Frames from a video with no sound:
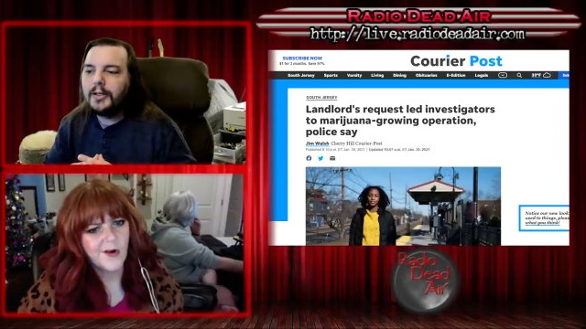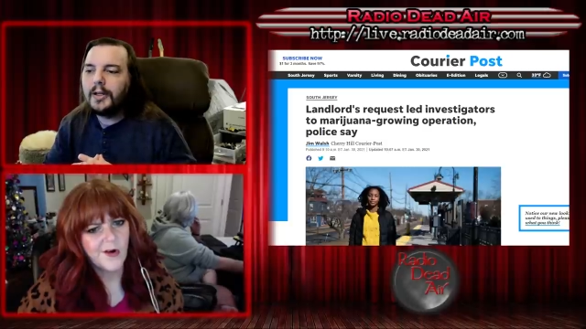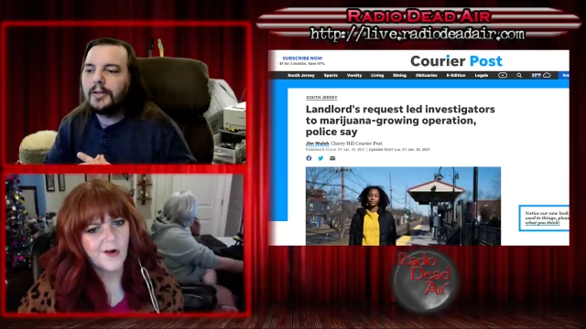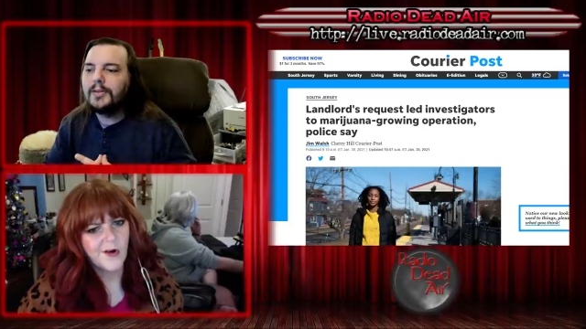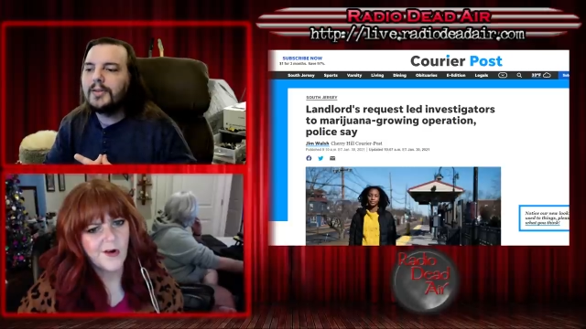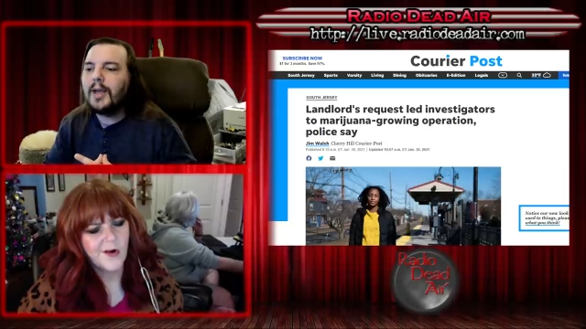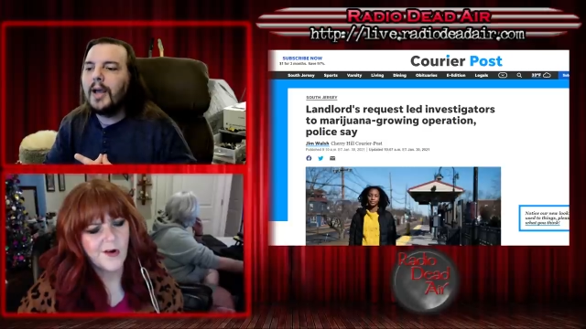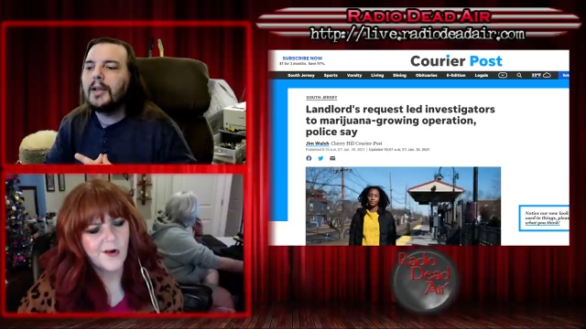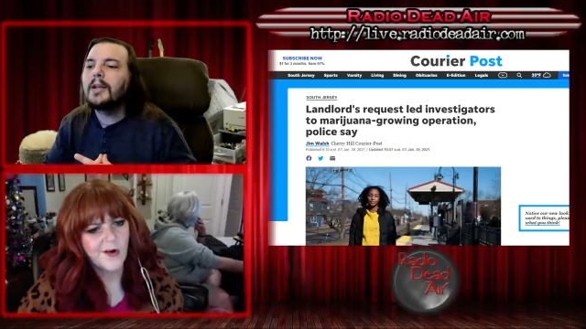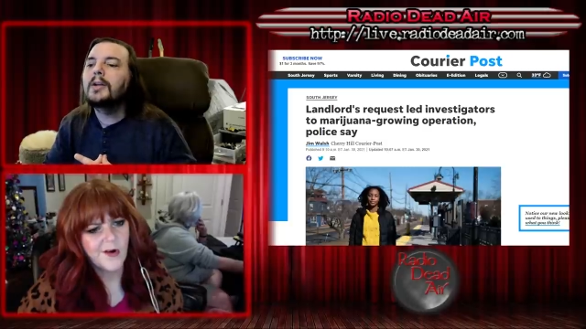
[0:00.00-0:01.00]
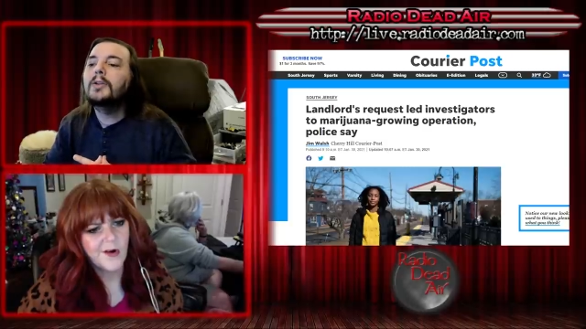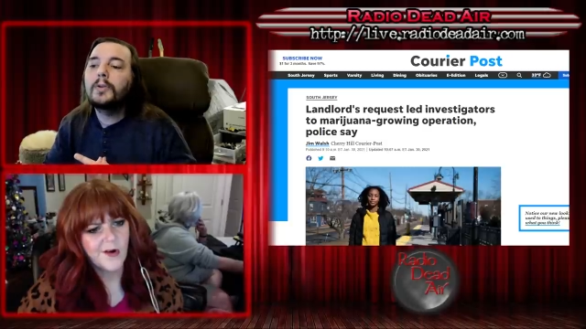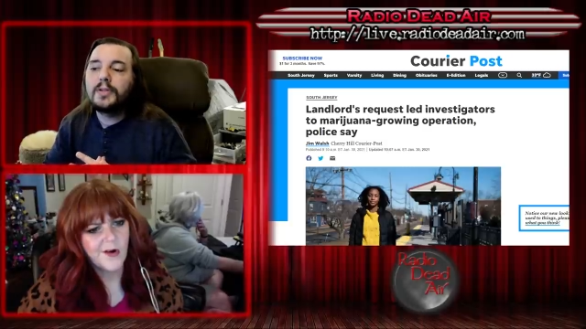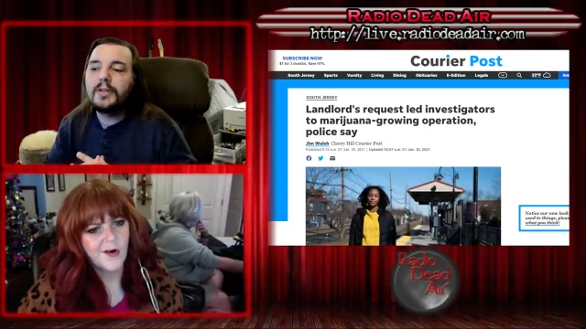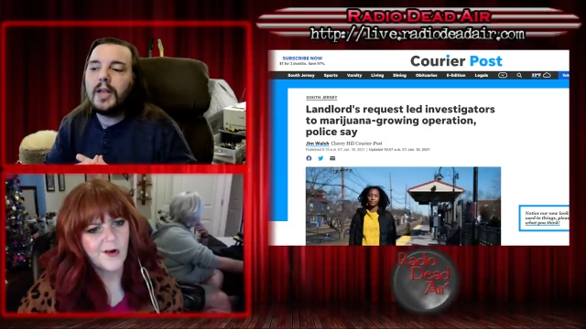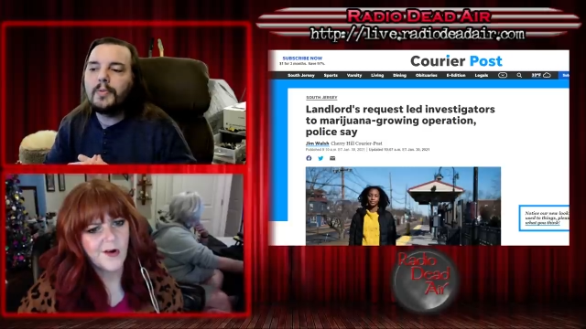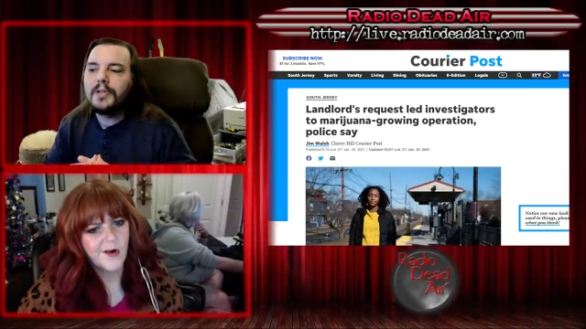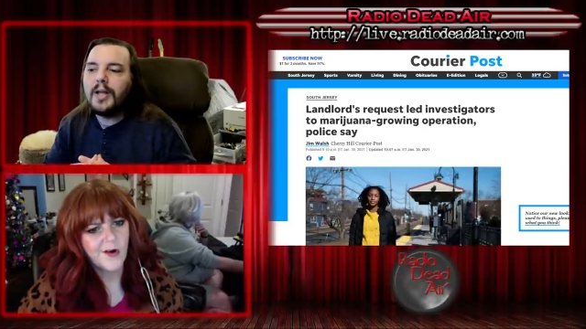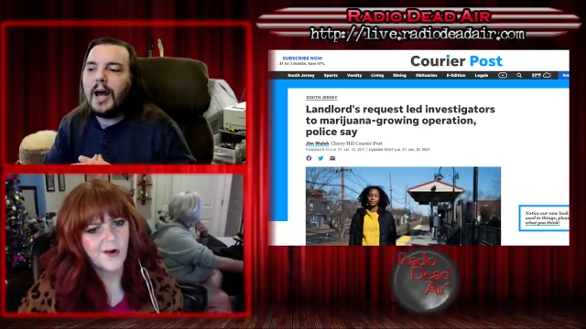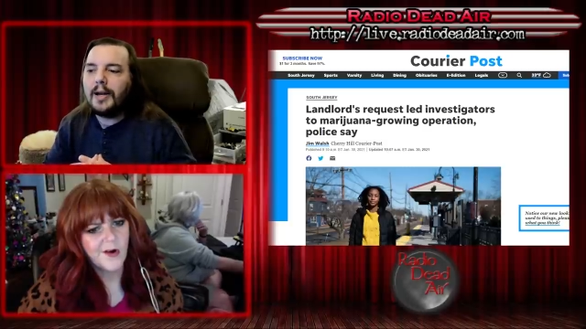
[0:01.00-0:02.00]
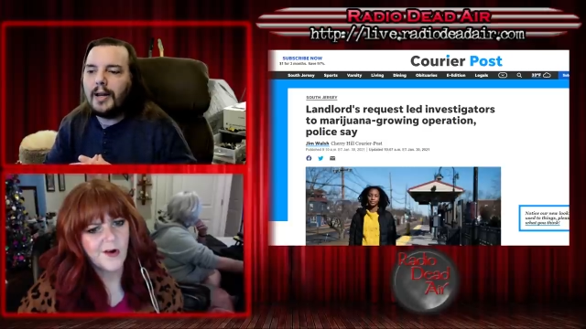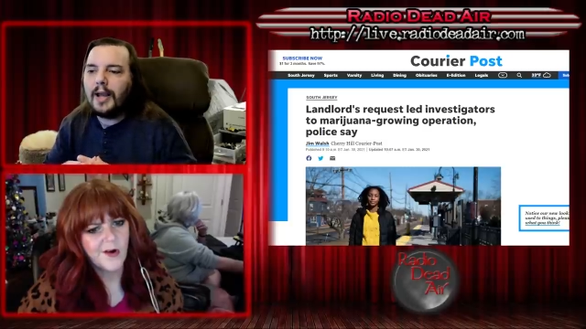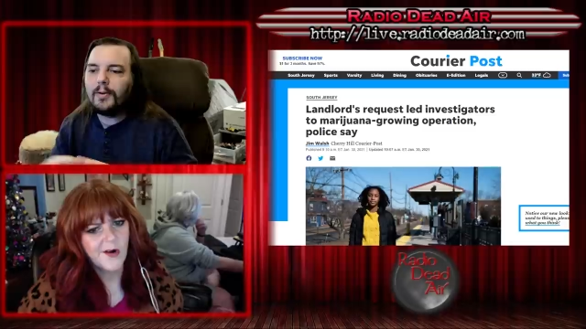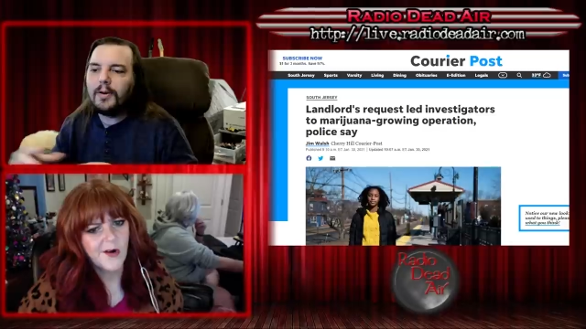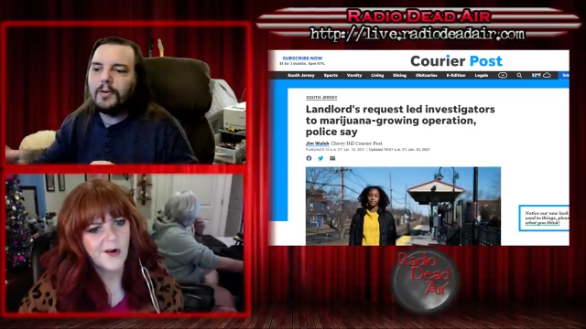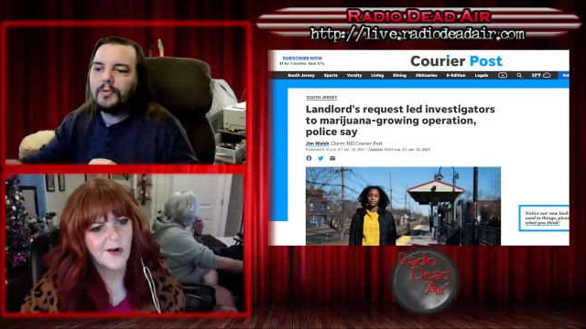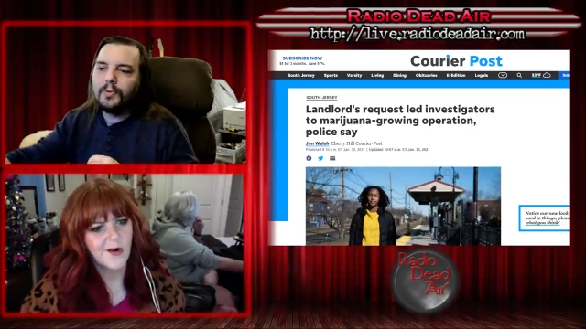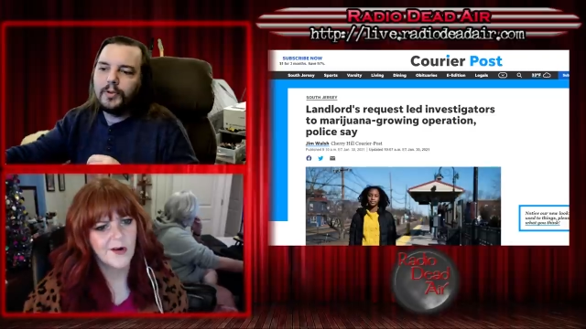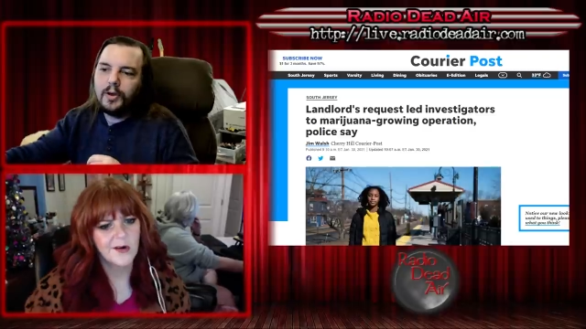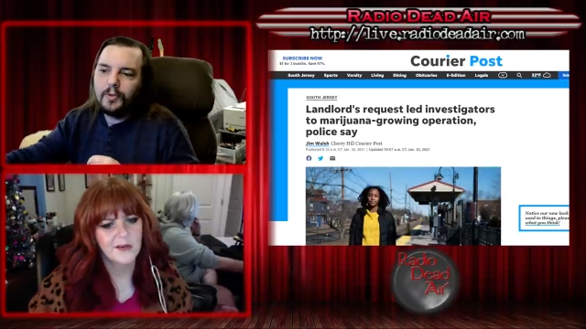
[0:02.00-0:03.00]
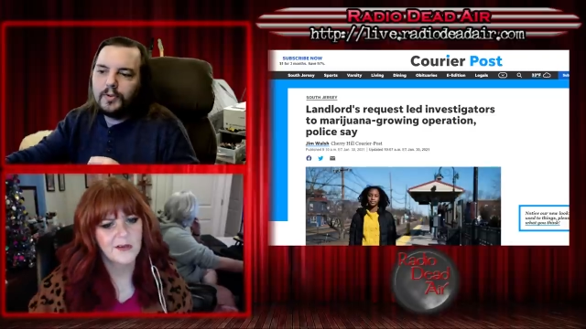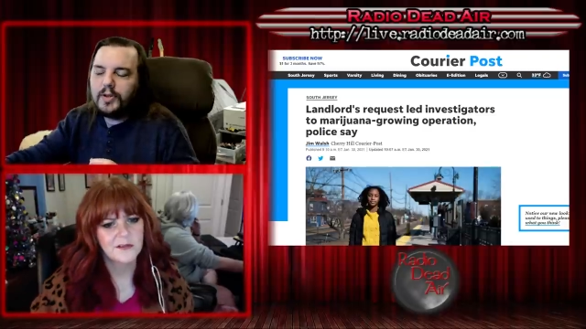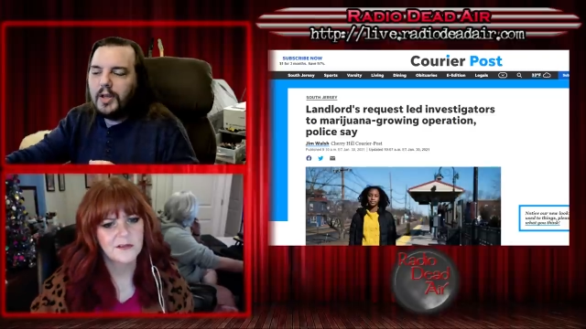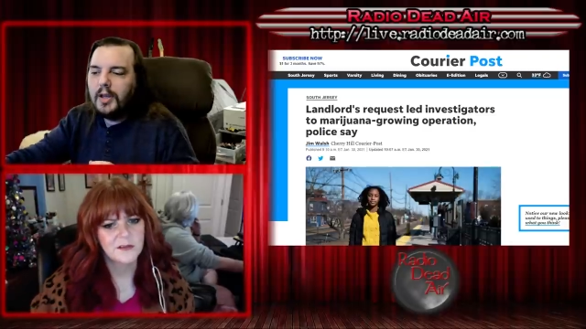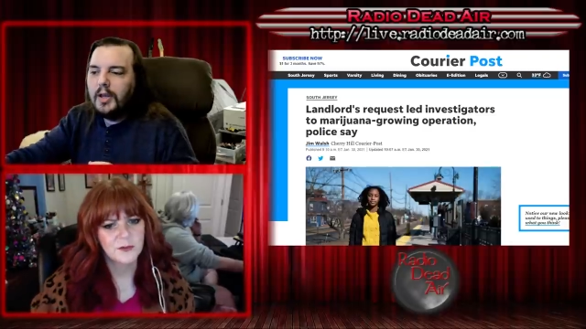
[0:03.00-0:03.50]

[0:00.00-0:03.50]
Speaker 1: and concluded the site was not in agricultural use.